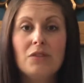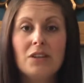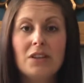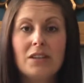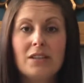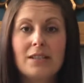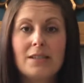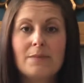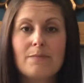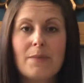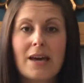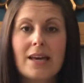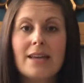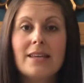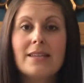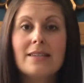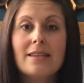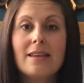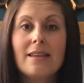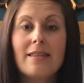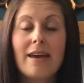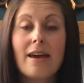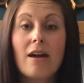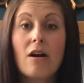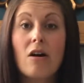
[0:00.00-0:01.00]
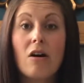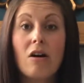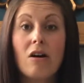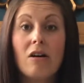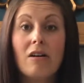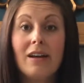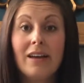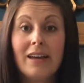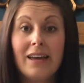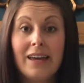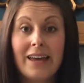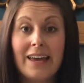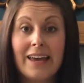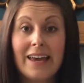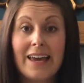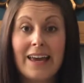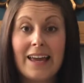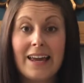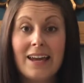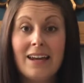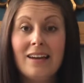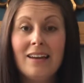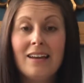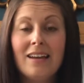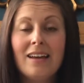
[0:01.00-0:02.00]
in the space that they are
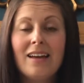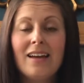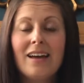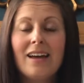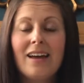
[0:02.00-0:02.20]
in